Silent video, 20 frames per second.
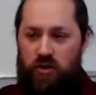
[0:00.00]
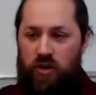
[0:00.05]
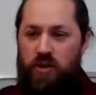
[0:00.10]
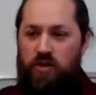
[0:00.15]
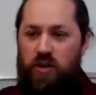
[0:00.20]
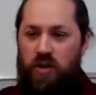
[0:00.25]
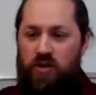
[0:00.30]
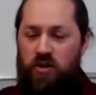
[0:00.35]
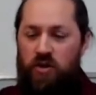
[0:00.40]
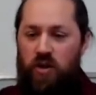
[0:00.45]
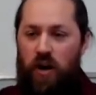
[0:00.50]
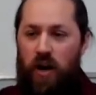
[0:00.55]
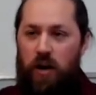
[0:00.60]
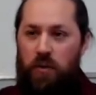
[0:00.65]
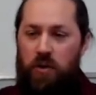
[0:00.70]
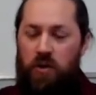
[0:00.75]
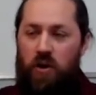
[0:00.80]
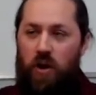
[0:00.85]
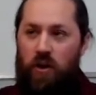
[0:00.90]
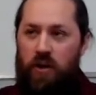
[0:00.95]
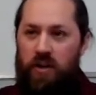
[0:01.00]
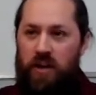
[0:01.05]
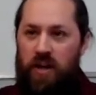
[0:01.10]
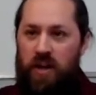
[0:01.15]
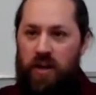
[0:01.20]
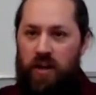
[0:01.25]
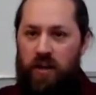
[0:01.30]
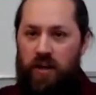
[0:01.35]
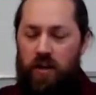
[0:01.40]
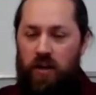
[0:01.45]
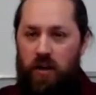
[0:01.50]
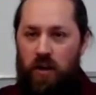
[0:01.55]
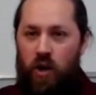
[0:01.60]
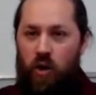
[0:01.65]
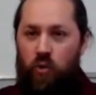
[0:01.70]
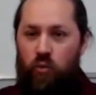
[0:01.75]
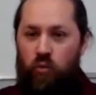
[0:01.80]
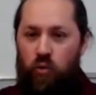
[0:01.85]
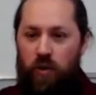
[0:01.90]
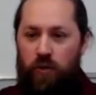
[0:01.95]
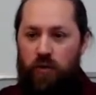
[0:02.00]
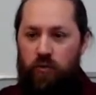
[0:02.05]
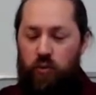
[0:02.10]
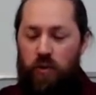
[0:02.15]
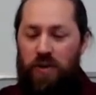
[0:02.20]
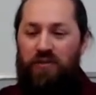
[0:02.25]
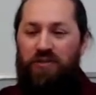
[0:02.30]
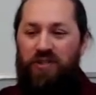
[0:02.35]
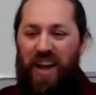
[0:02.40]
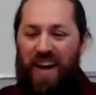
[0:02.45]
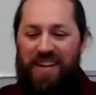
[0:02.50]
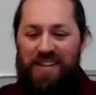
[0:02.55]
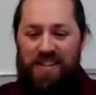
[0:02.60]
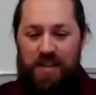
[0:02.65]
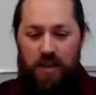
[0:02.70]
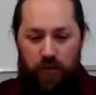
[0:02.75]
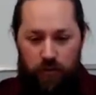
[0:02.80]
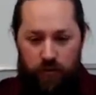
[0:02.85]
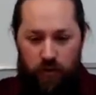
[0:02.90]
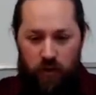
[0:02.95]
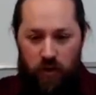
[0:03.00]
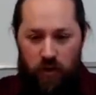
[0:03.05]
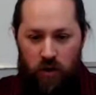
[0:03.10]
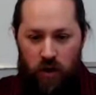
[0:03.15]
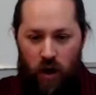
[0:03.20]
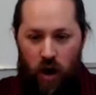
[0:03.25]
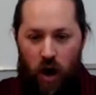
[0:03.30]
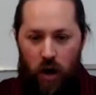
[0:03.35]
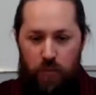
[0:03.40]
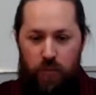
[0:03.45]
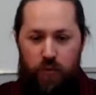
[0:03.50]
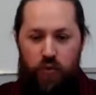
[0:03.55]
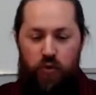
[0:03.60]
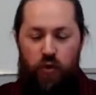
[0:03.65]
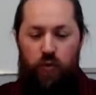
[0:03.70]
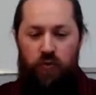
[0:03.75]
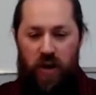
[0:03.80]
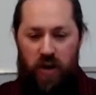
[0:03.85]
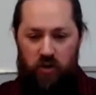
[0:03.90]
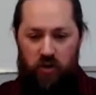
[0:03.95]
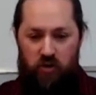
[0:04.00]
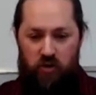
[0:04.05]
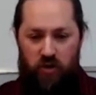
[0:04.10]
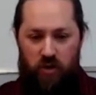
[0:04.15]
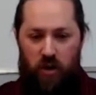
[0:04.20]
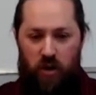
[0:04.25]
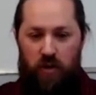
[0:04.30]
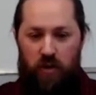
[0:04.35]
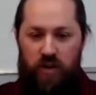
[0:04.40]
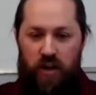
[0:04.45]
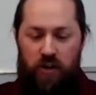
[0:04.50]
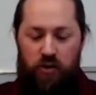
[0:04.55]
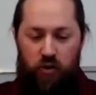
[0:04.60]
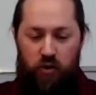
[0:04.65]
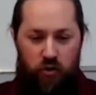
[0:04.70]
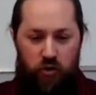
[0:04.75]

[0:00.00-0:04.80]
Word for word: It's, it's, it's an, I would call it a re- reflective observation of nature.